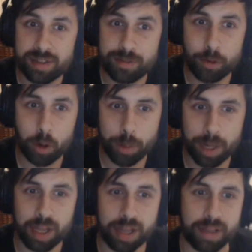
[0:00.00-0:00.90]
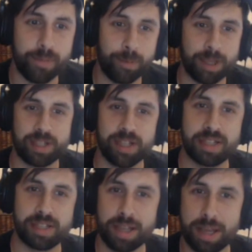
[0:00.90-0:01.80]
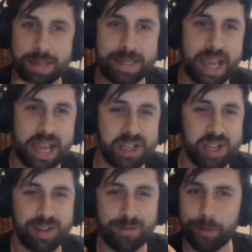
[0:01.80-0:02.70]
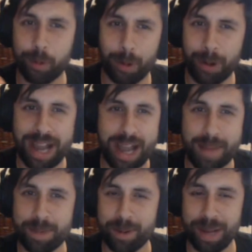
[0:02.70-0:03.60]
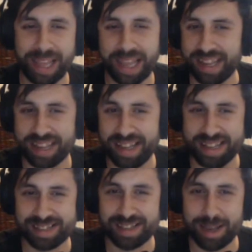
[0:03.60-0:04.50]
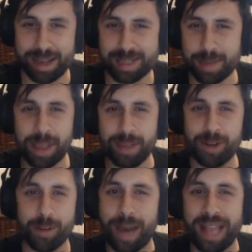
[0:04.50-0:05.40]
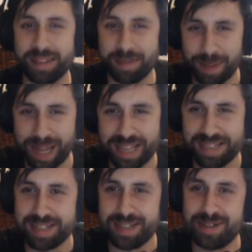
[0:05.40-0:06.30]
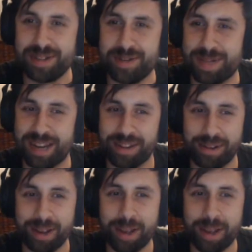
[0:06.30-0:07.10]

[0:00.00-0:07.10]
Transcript: Formula, which is THE4MULA. It's a bit of an abandoned place, the YouTube channel.